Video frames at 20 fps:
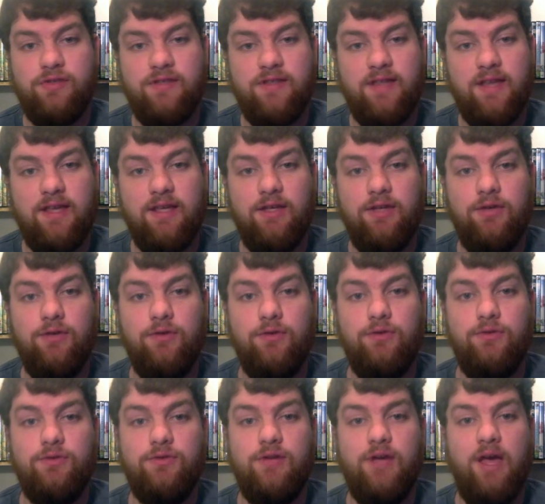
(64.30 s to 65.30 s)
that they
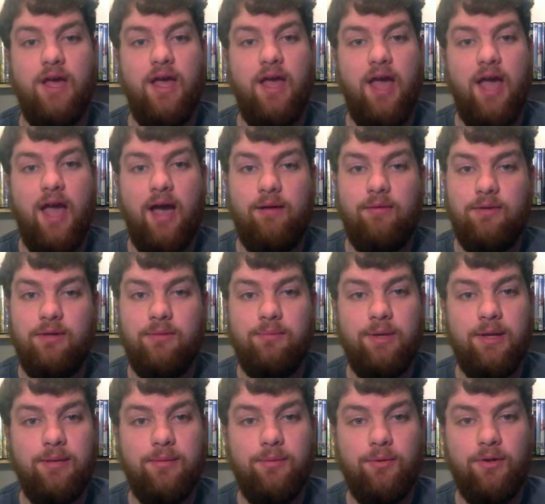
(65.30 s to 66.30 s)
use, how many
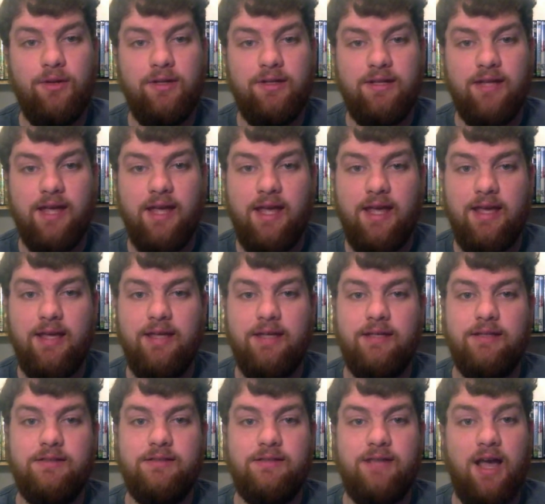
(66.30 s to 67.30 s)
people it
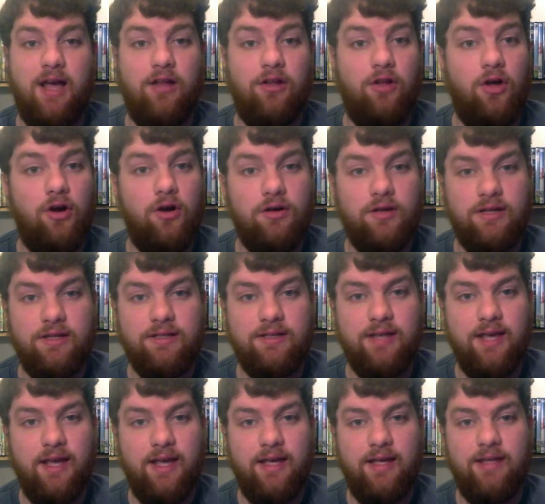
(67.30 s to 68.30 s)
takes, how long it
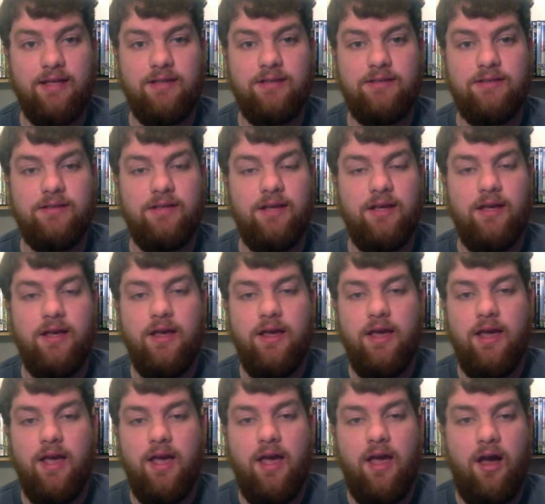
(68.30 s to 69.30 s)
takes,
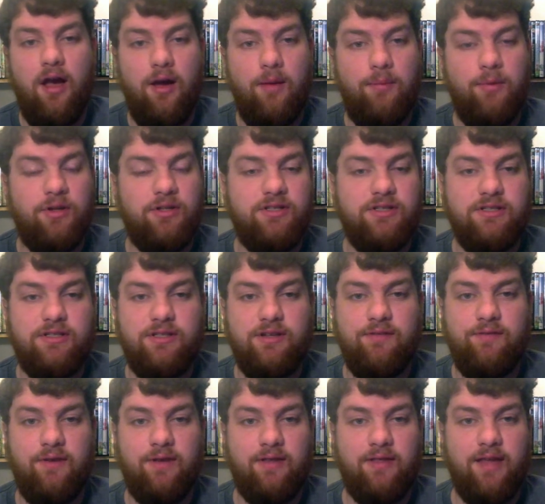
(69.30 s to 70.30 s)
a bunch of
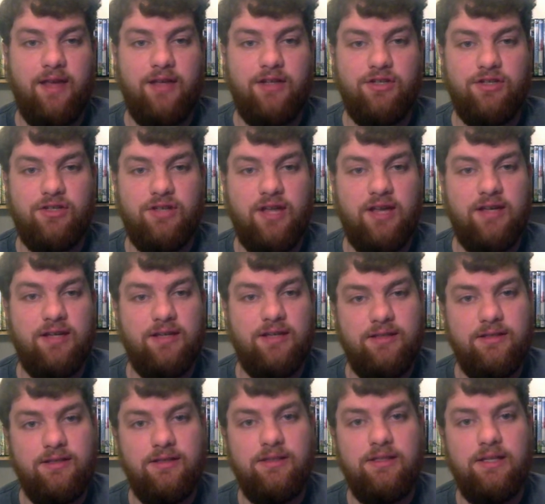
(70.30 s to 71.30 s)
stuff like that, just kind of
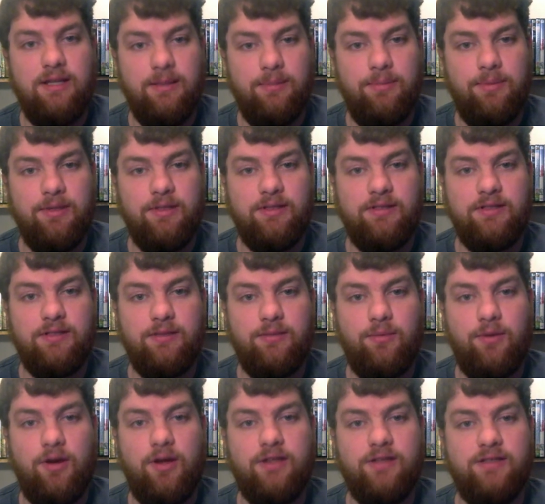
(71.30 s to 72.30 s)
deep into the
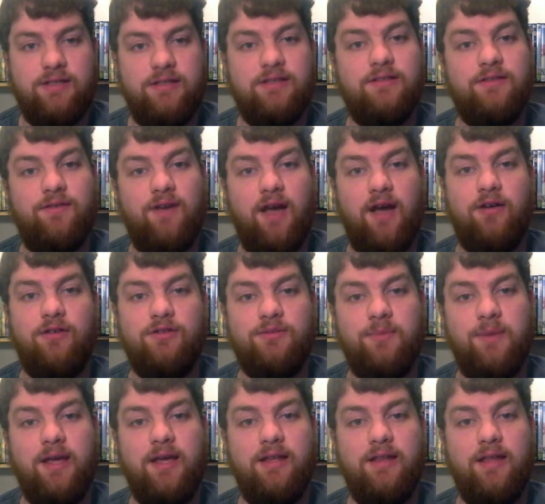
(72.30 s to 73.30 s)
process of how it's
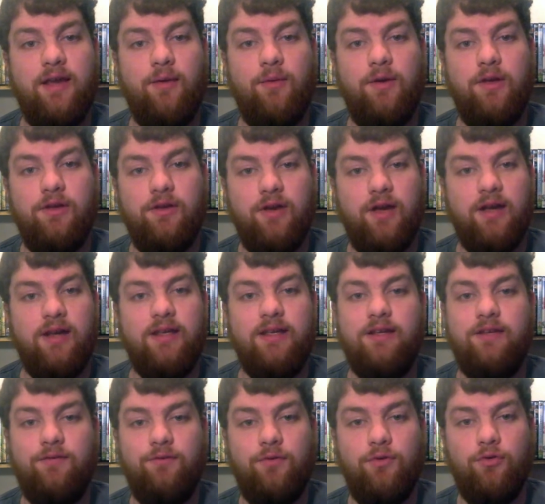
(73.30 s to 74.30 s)
made. That way you kind of
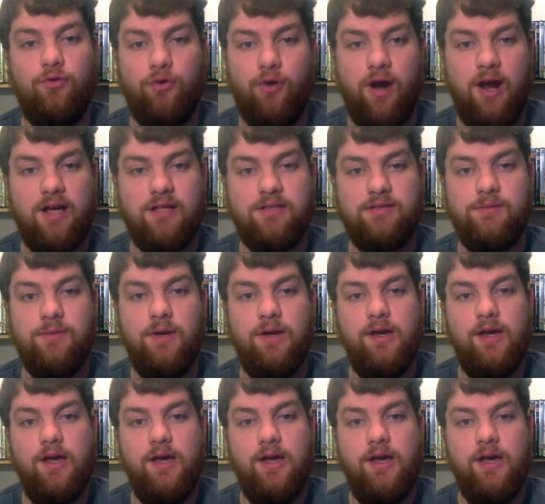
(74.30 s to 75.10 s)
get a full grasp